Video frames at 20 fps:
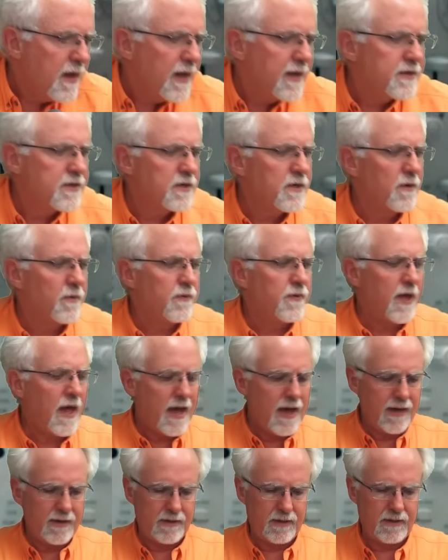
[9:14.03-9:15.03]
And so
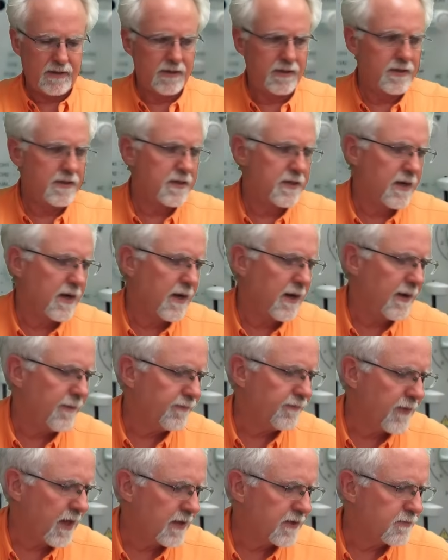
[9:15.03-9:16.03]
that is uh,
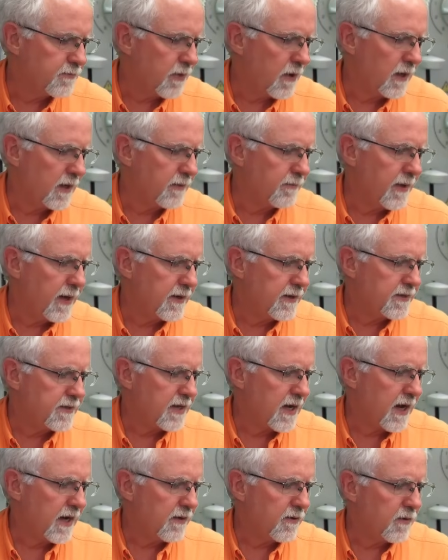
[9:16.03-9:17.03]
that's probably about as
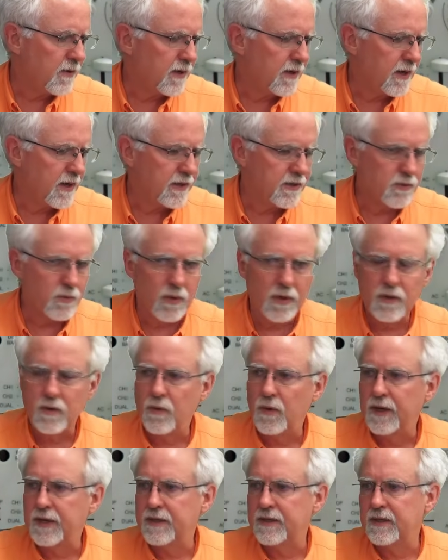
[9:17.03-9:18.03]
accurate as we're
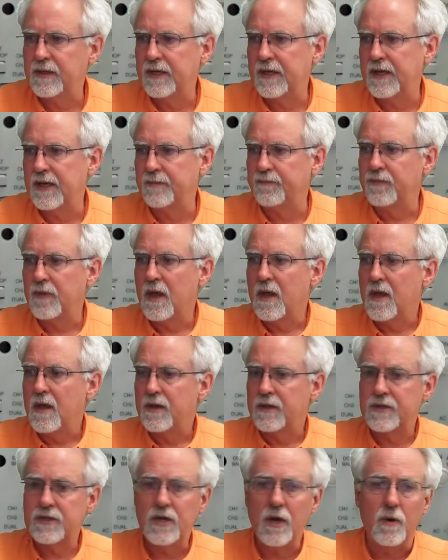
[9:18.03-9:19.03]
going to get.
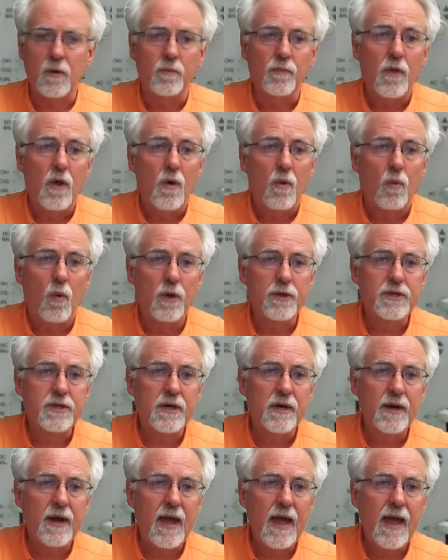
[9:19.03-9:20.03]
So what's
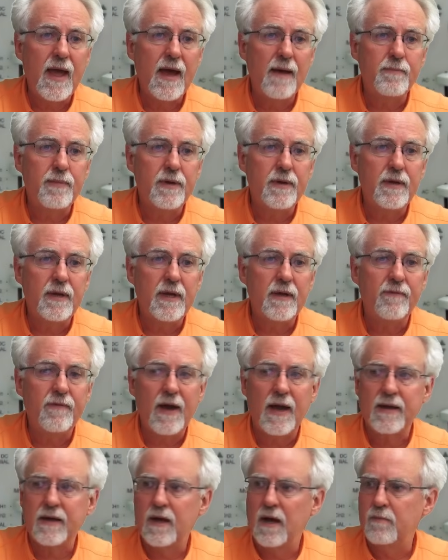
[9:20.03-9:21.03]
going to happen if
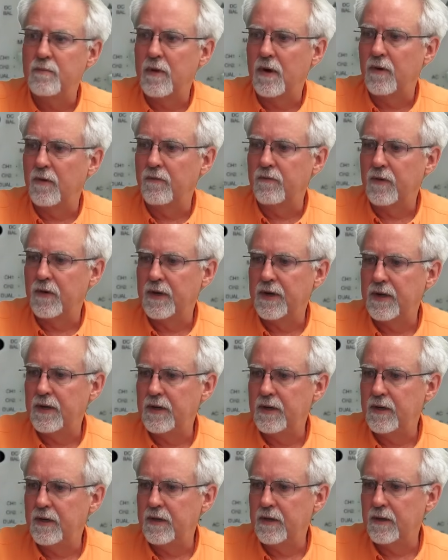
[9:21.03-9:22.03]
I come over
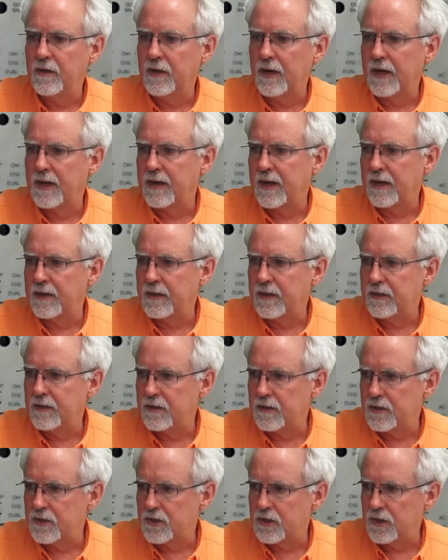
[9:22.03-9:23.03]
here and I need
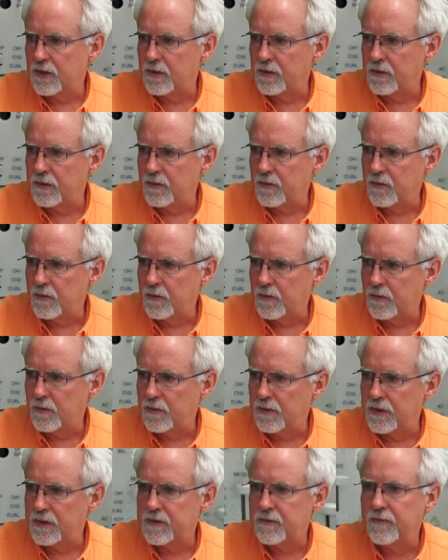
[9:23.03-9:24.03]
to show you
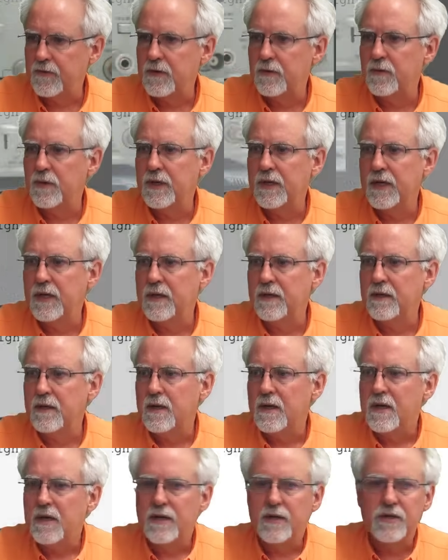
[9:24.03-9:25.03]
this view again.
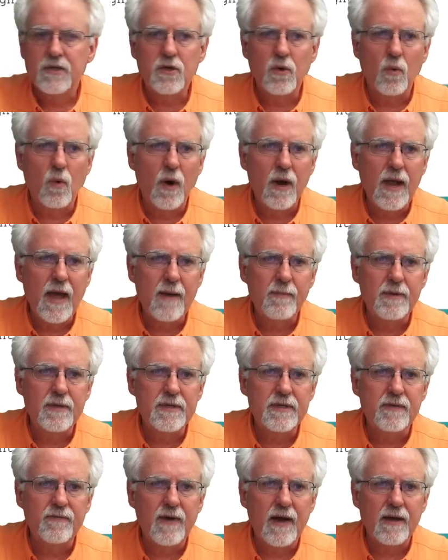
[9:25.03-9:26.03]
So what
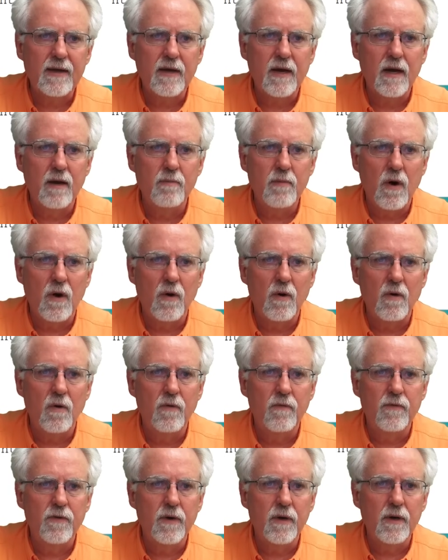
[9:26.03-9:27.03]
happens if I come
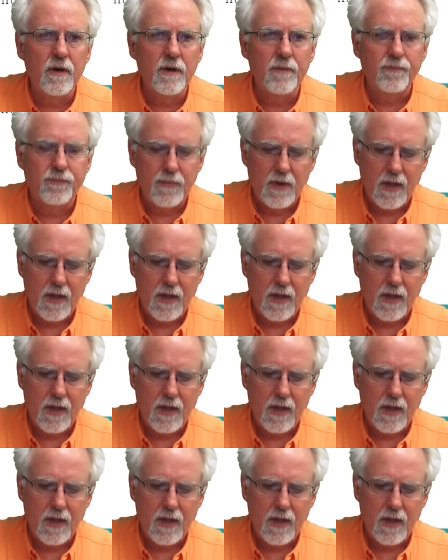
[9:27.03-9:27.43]
over